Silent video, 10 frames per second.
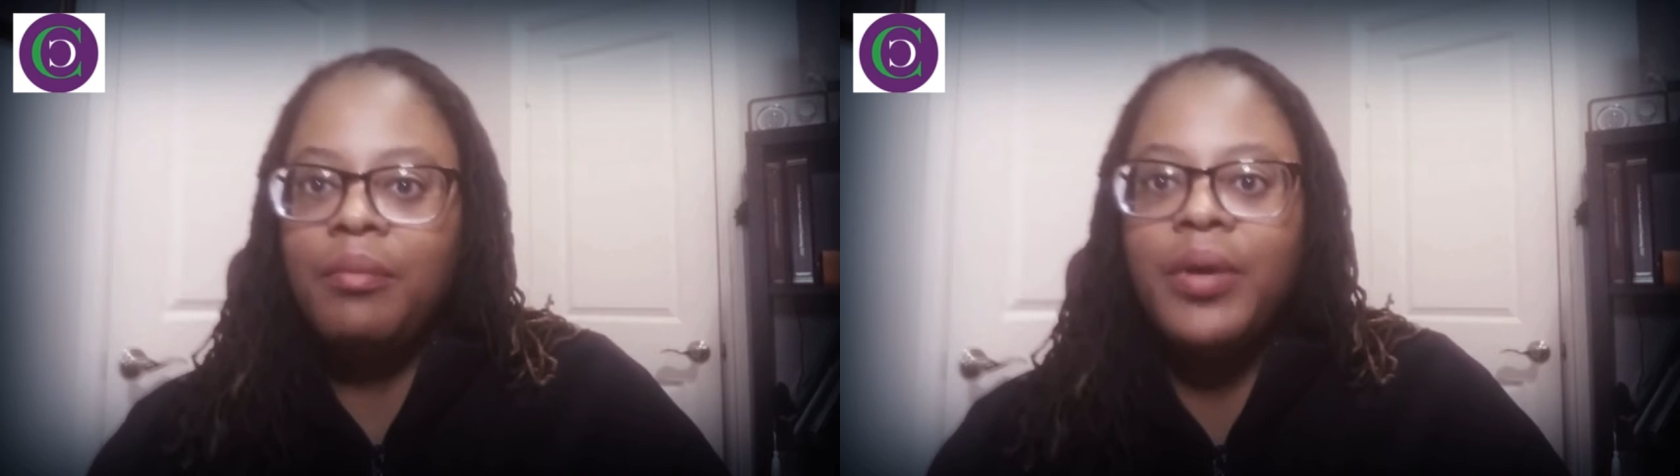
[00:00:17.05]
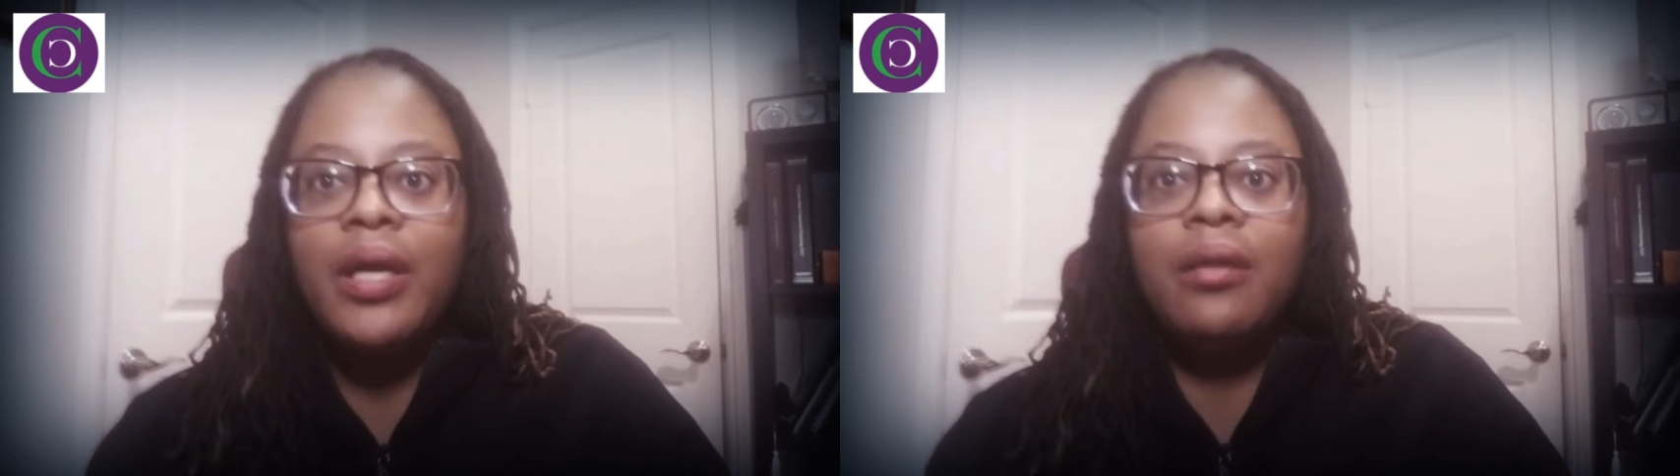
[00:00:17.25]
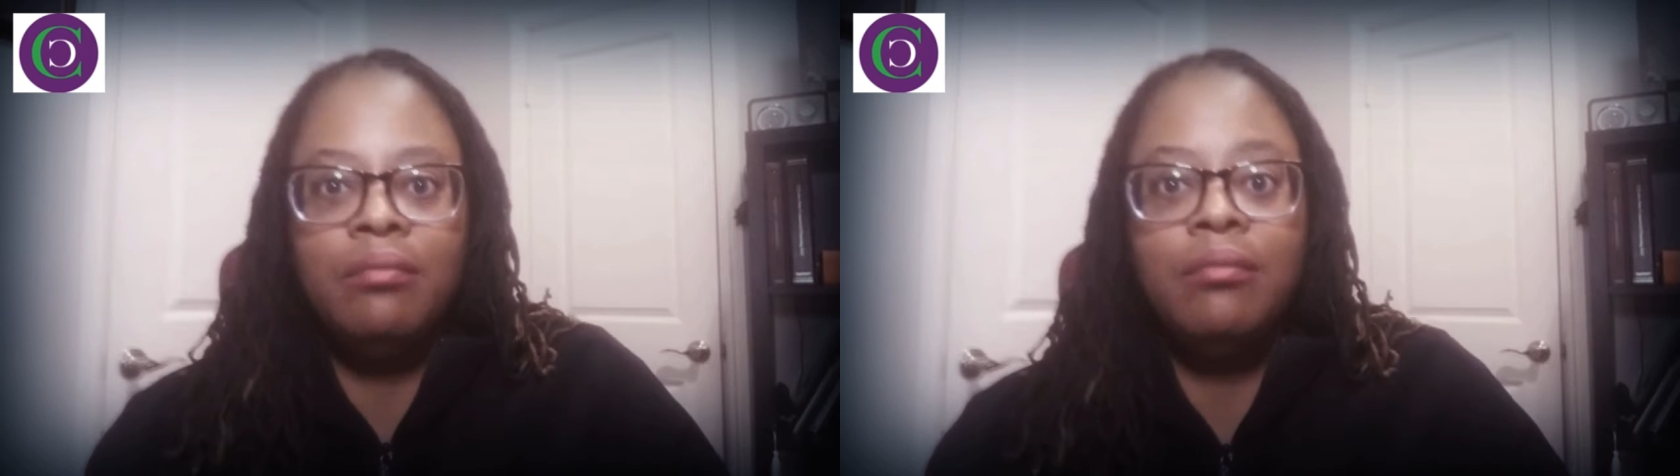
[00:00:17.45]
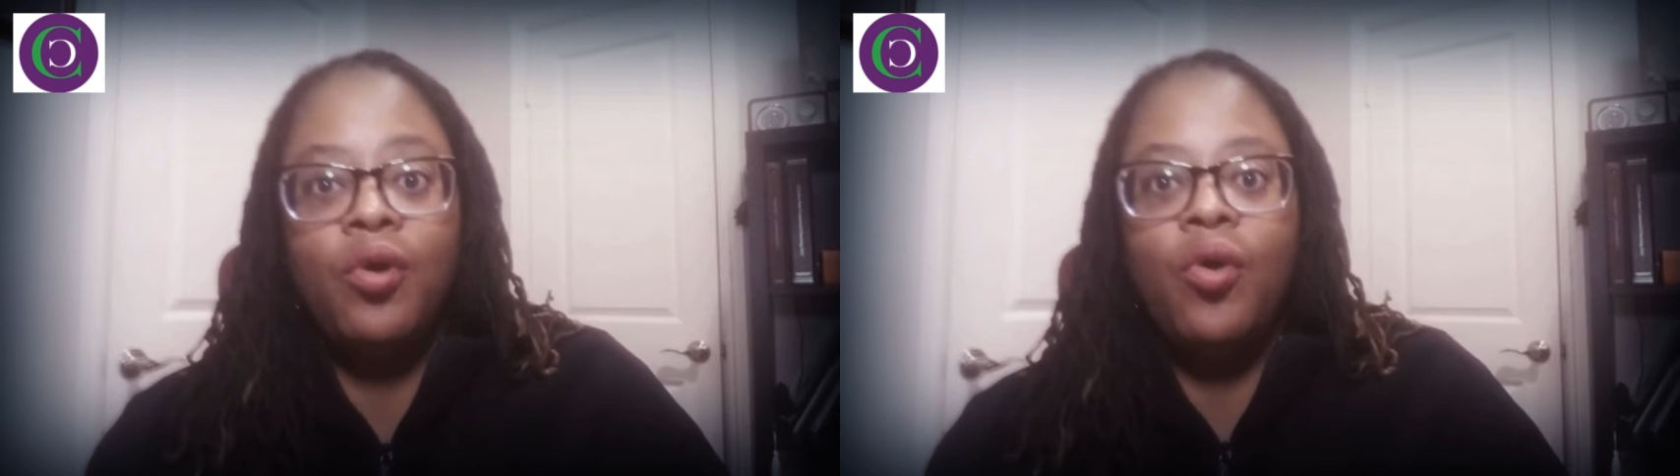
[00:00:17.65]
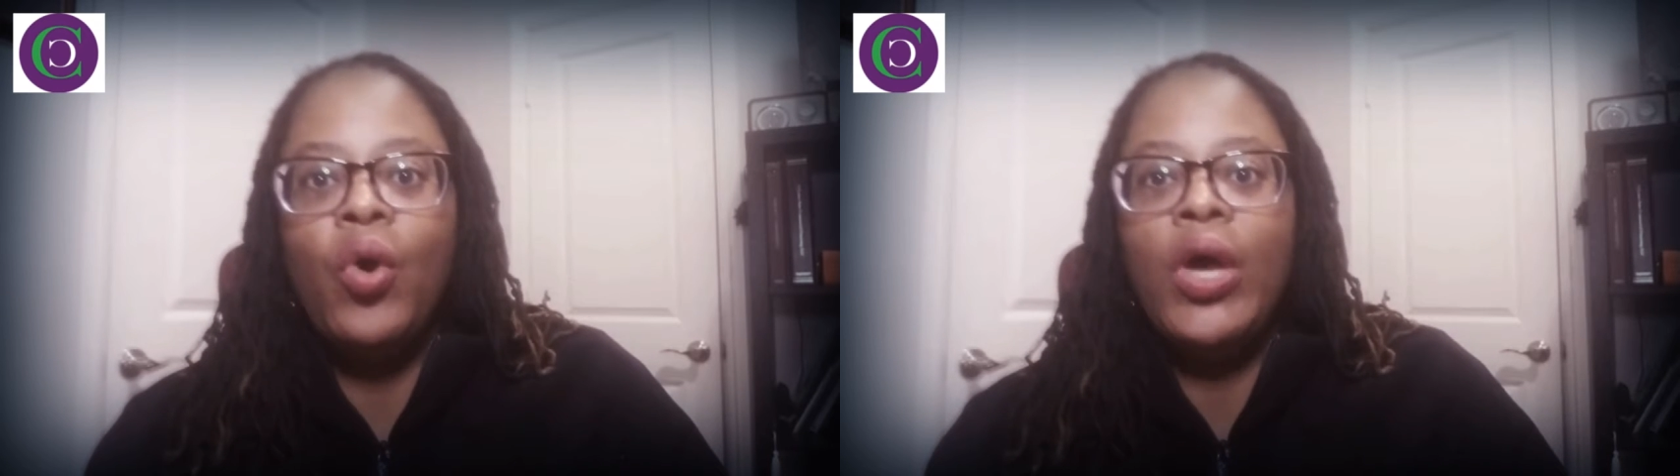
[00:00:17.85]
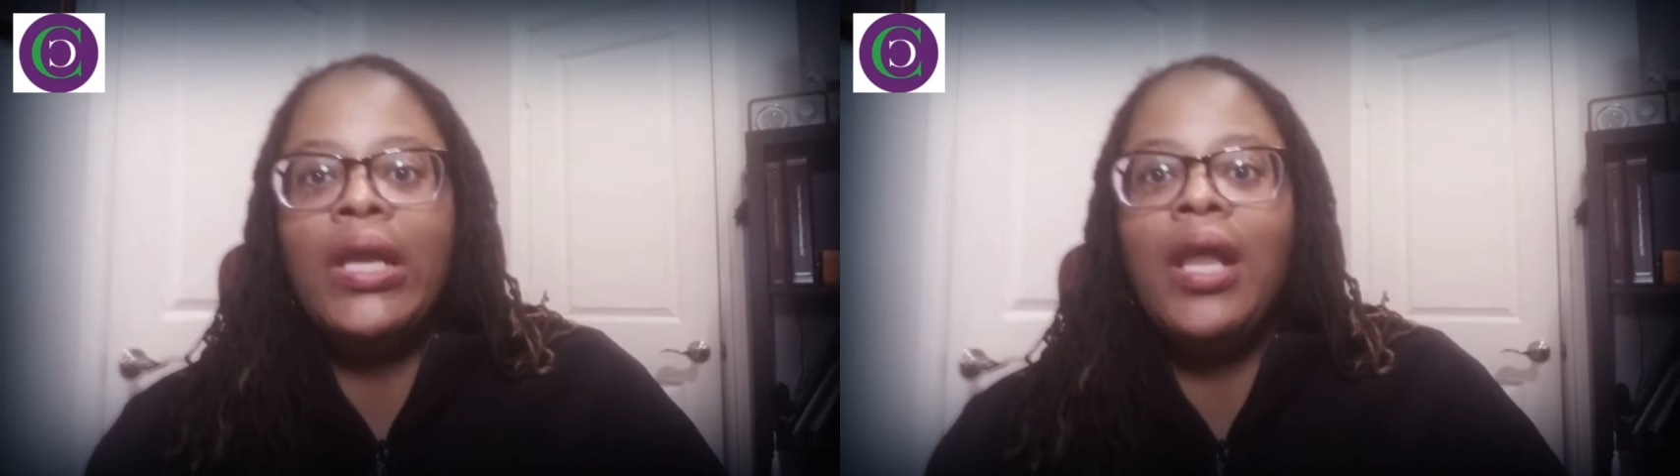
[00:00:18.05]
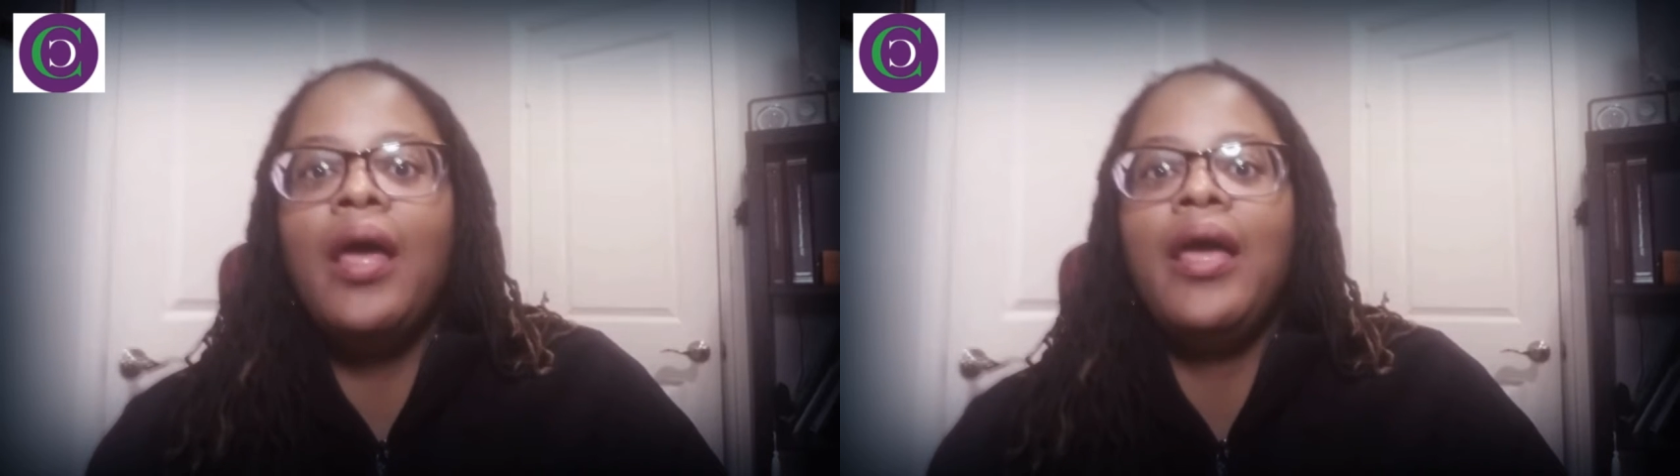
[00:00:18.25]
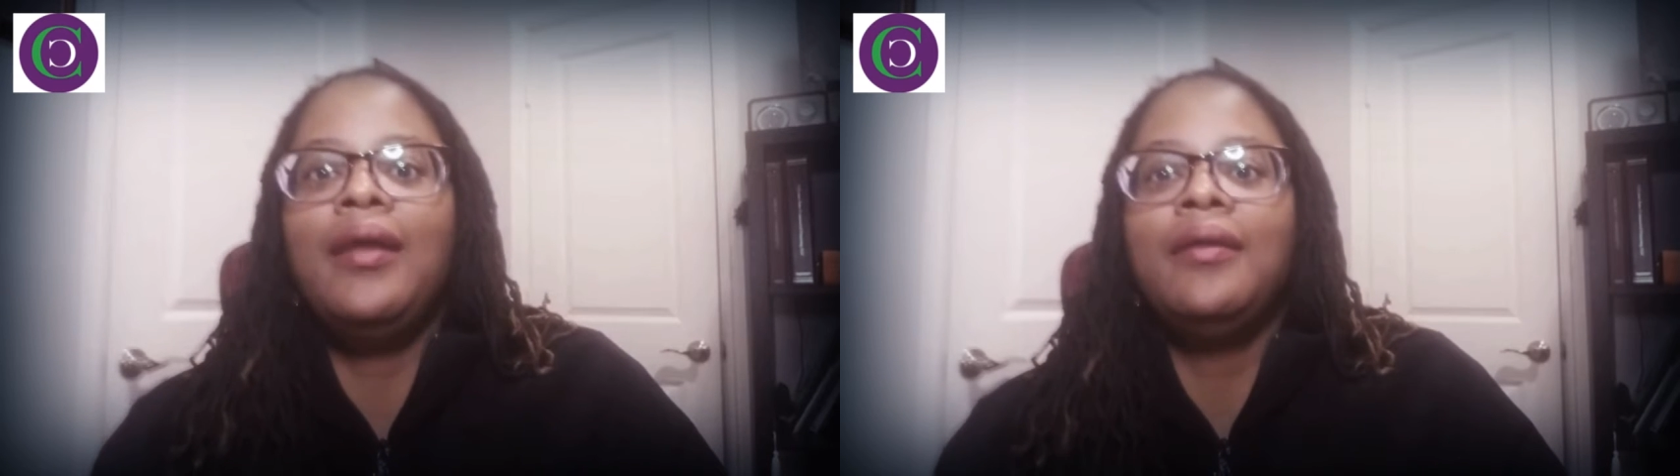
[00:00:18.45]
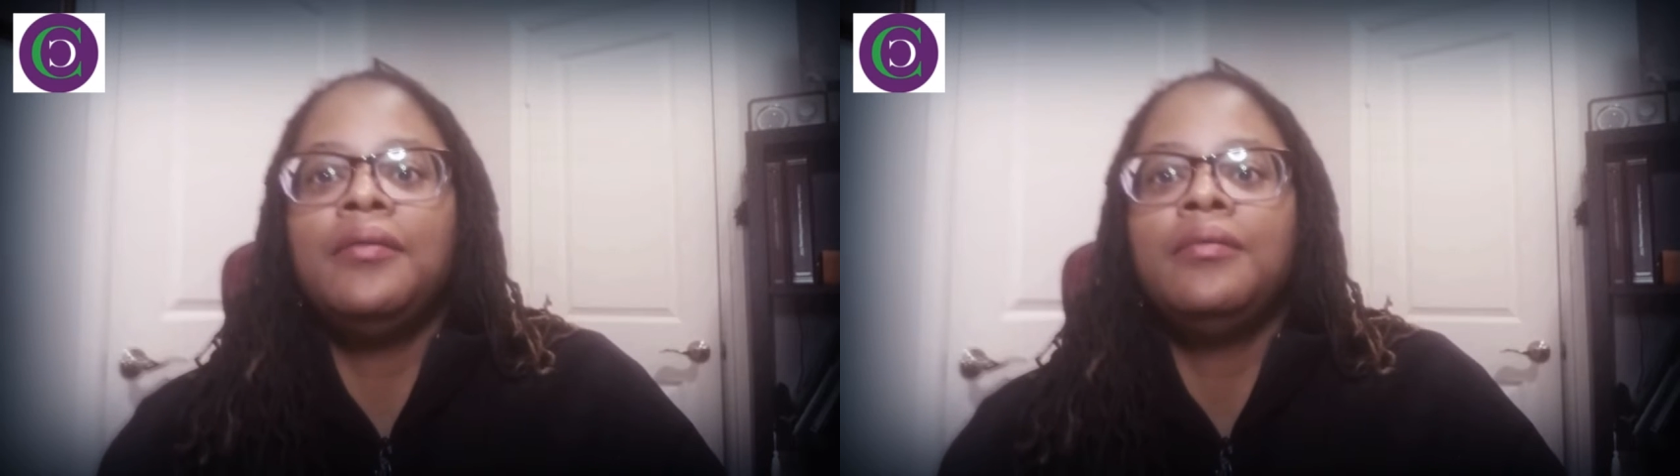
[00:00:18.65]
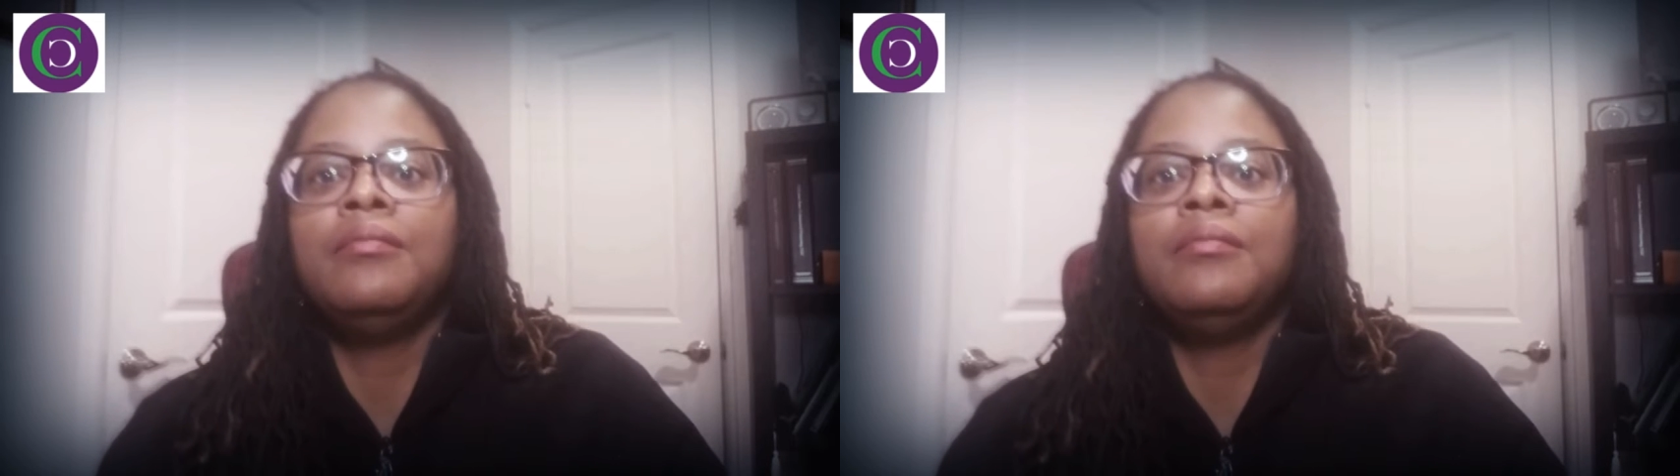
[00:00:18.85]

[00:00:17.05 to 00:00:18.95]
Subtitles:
but online.